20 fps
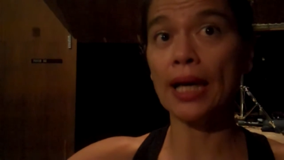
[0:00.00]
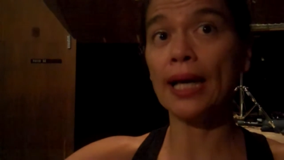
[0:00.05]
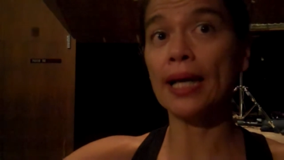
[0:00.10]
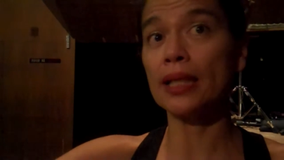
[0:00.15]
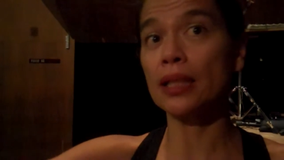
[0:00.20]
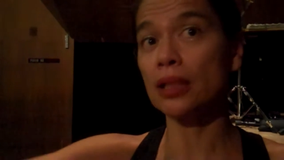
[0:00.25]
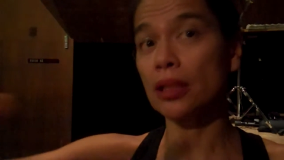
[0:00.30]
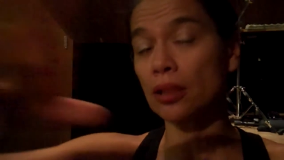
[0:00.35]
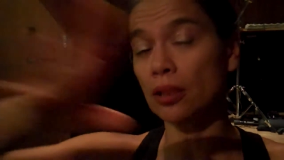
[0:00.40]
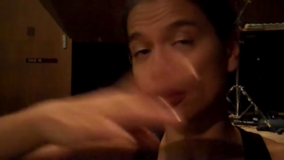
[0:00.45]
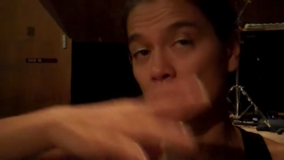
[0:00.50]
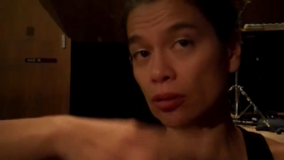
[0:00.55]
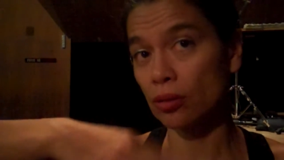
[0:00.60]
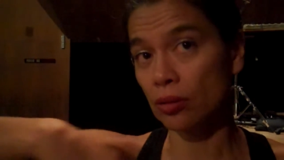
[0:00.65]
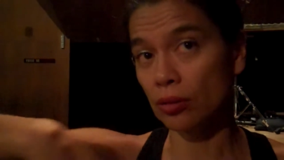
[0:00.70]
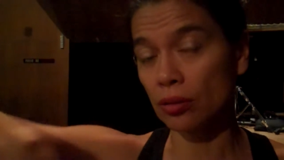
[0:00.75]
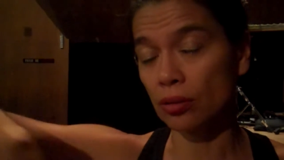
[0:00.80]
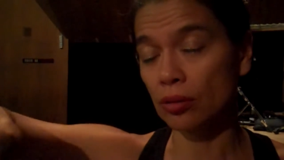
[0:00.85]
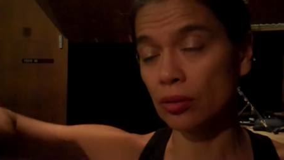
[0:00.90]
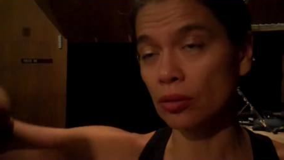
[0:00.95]
and
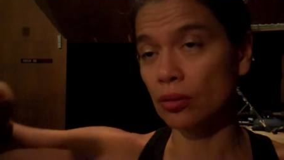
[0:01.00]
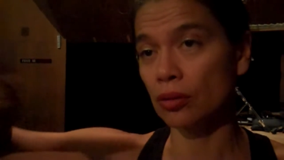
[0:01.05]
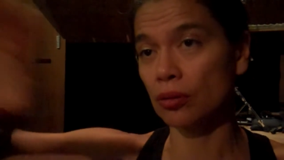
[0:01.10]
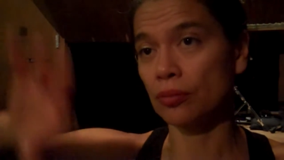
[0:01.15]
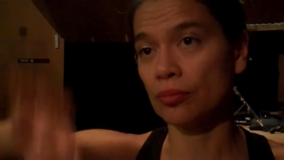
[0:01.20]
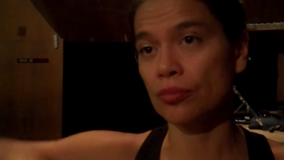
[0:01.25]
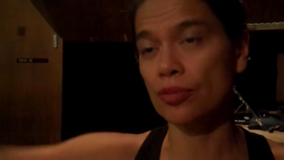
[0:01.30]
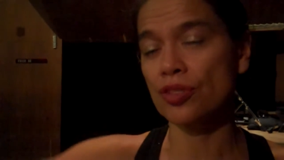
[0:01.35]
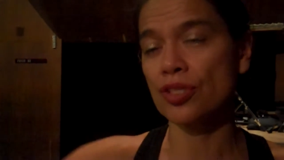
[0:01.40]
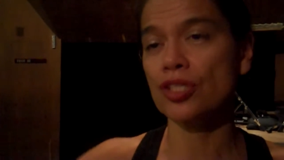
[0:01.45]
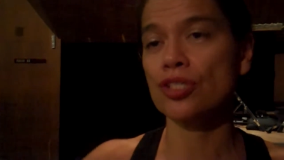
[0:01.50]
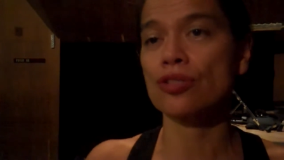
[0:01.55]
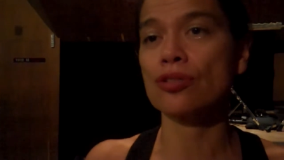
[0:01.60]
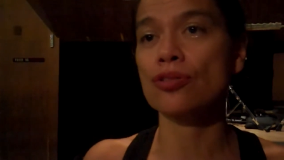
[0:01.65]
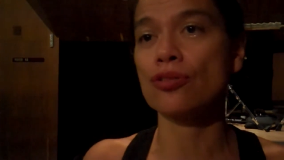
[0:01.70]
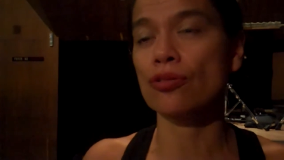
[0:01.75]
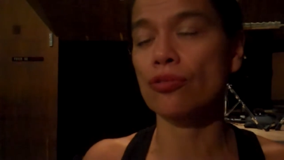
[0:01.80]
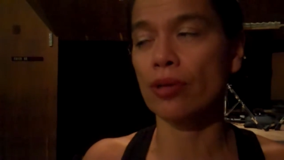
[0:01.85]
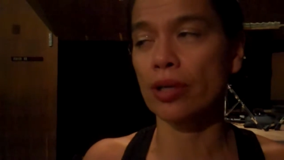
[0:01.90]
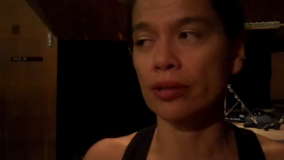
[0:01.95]
the
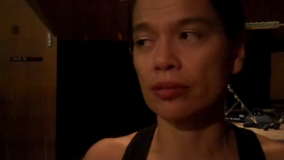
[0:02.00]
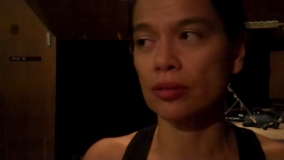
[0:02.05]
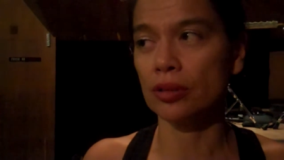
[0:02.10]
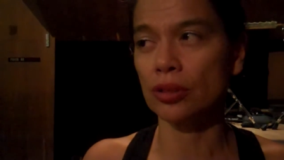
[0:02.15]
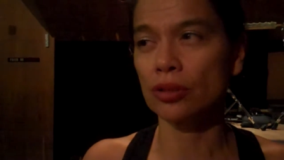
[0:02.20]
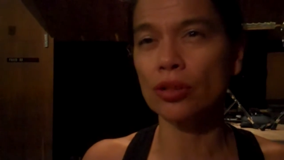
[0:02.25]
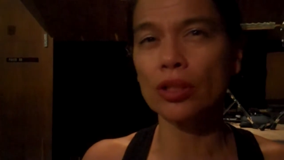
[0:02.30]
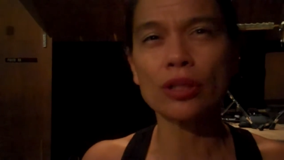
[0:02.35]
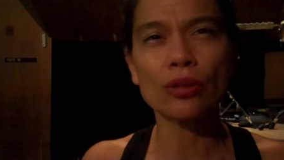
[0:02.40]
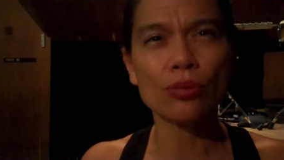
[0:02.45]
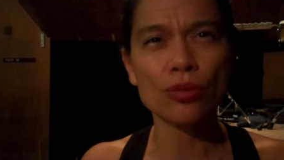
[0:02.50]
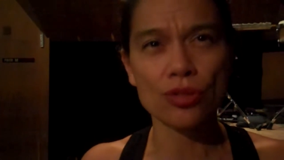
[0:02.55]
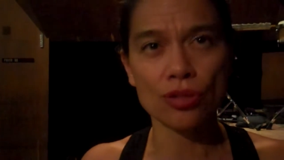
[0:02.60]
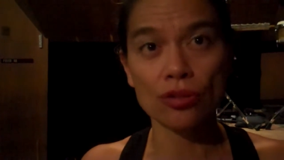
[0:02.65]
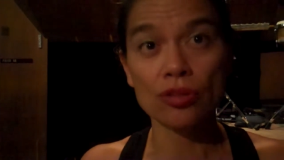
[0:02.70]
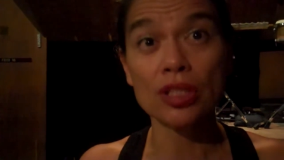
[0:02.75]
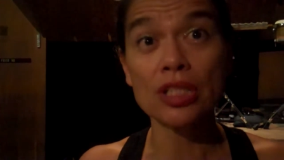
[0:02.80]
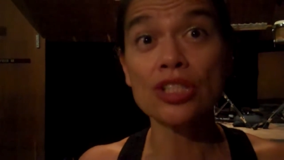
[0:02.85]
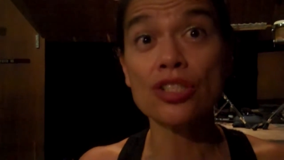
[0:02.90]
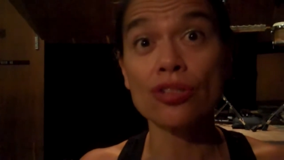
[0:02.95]
musicians around. You know, he was
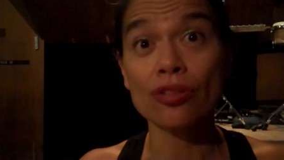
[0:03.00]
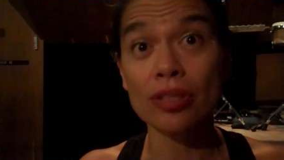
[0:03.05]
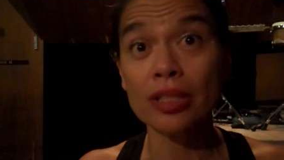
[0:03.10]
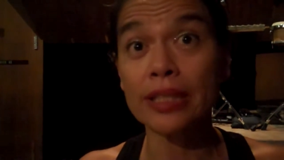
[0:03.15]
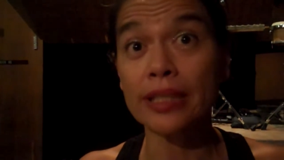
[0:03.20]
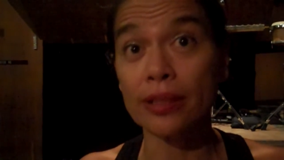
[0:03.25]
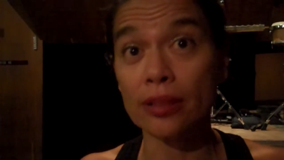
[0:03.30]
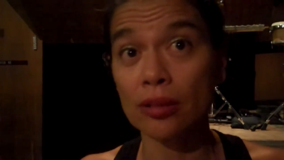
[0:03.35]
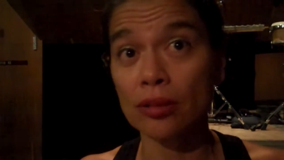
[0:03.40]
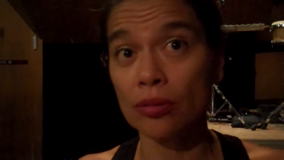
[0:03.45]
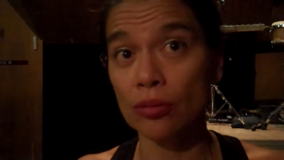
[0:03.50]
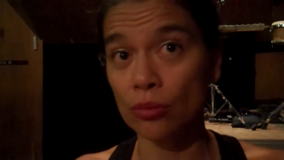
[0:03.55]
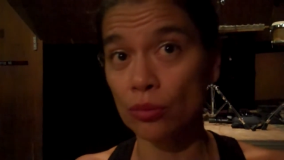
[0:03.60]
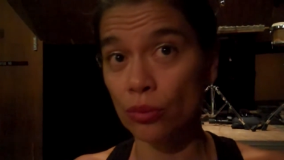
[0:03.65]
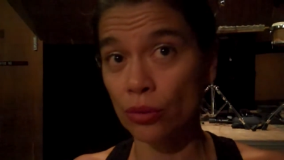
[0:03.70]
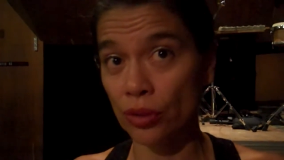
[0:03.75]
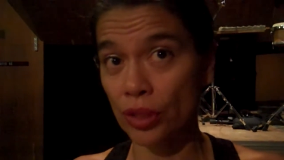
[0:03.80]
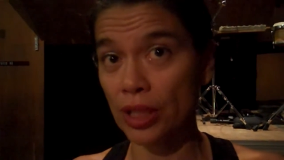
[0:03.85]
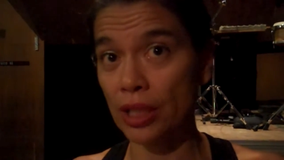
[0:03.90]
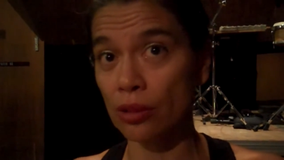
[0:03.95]
an engineer
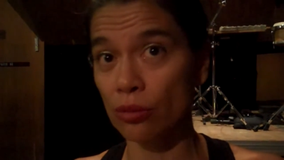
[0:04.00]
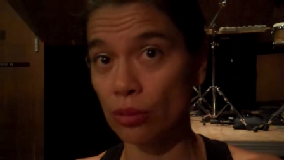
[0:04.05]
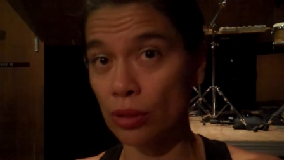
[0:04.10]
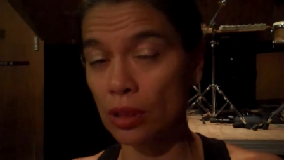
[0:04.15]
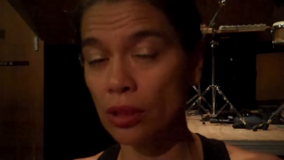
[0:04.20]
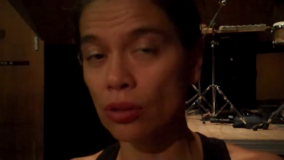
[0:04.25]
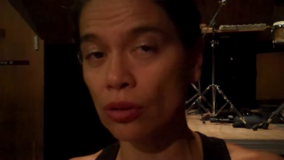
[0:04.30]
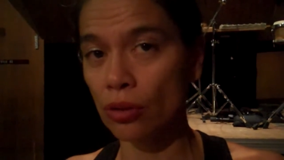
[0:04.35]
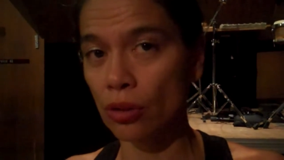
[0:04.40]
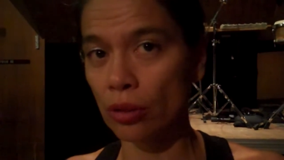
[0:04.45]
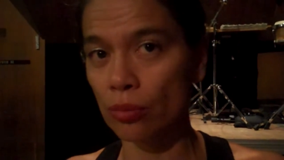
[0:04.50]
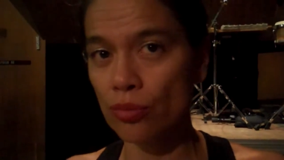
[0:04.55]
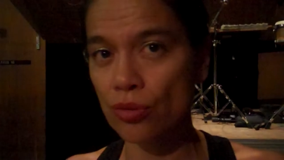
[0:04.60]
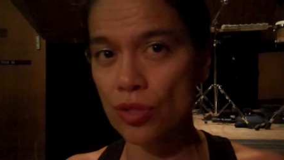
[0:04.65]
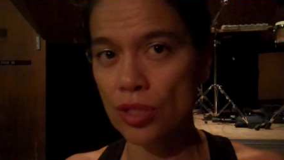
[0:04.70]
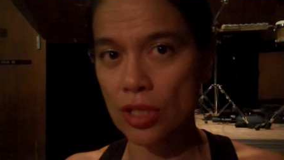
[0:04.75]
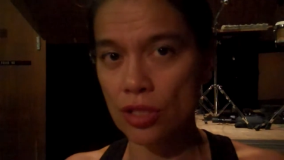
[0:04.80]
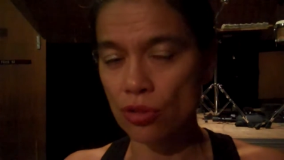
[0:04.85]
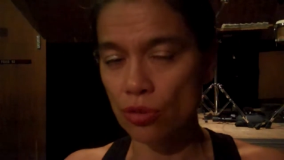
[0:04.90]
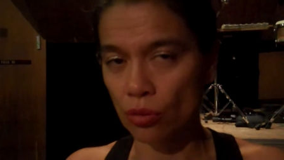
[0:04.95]
working with Le
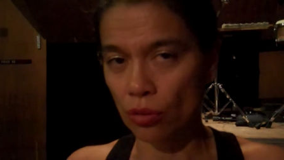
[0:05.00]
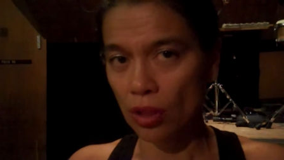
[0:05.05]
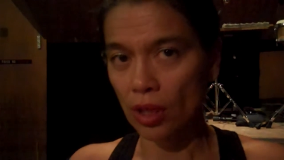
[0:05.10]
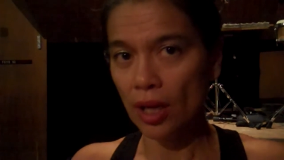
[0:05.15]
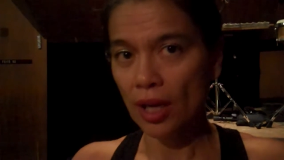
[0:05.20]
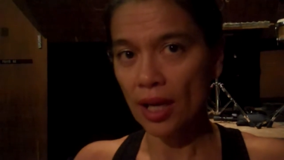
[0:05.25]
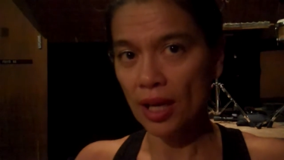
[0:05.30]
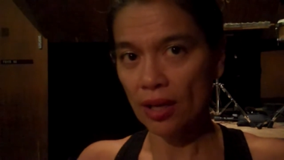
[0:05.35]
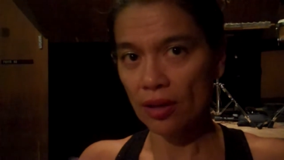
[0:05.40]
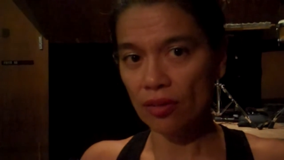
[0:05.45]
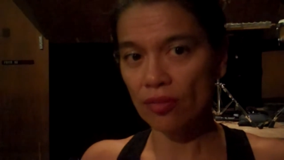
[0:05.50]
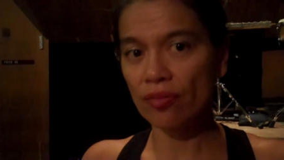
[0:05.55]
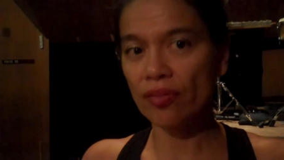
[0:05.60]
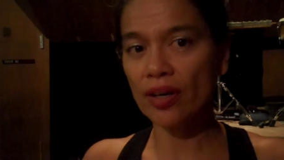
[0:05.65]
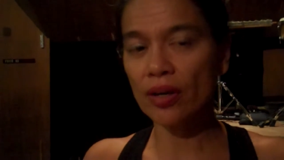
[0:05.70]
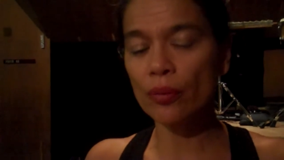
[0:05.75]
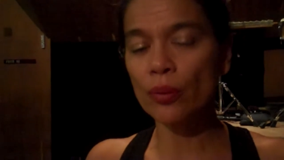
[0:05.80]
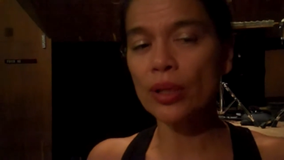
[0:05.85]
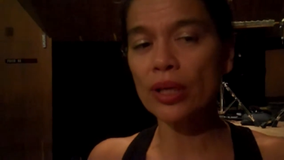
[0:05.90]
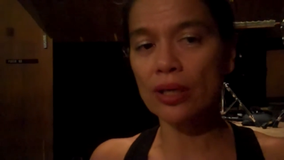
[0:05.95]
Corbusier, so
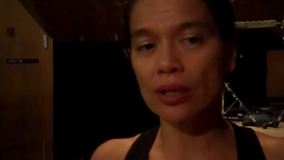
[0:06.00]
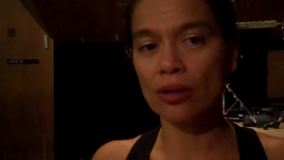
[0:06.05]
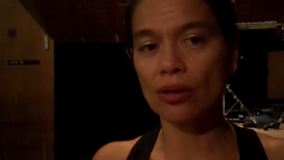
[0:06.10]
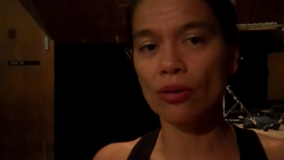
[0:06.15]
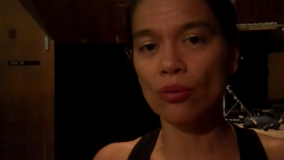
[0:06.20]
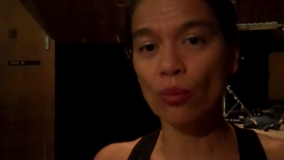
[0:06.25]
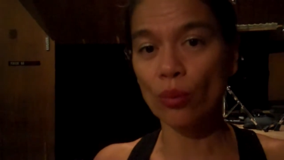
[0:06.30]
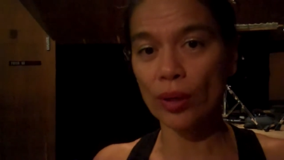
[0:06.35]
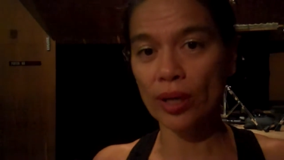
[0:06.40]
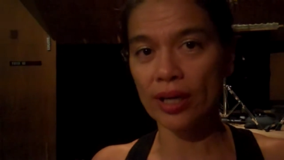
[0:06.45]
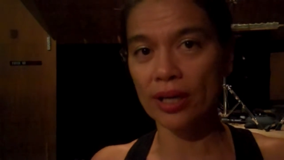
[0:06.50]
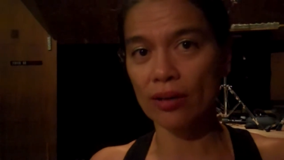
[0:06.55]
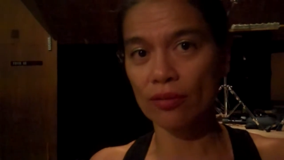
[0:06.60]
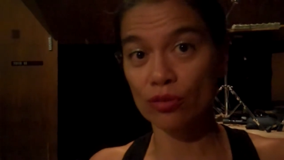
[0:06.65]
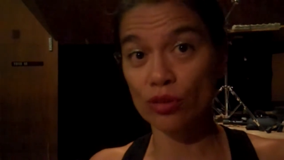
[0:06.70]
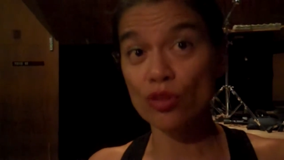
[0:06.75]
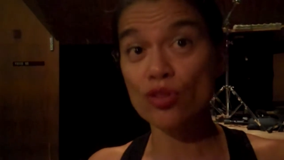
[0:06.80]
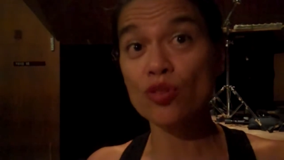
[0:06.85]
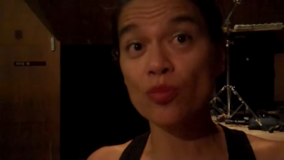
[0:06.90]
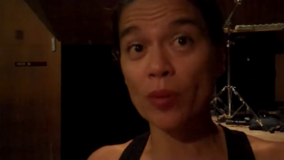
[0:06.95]
very aware
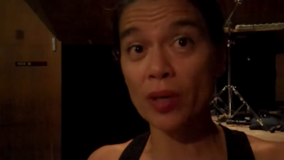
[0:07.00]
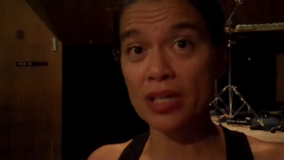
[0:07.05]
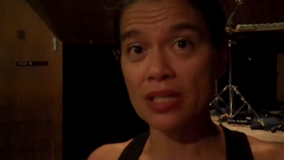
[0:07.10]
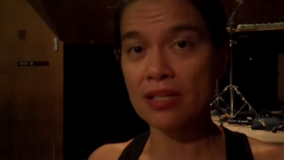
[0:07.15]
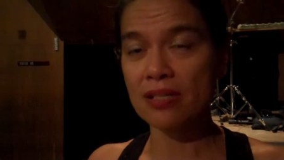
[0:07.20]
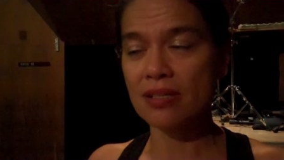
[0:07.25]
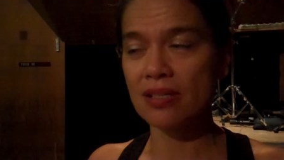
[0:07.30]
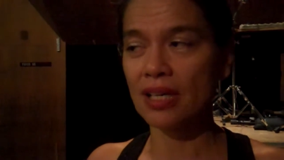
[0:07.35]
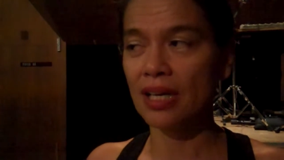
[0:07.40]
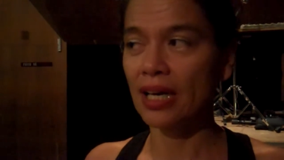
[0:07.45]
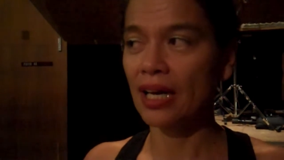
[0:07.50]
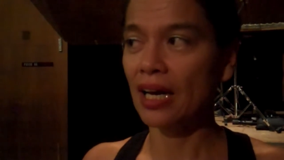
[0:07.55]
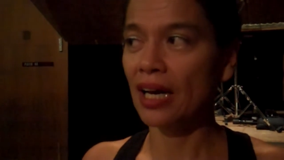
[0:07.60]
of the space.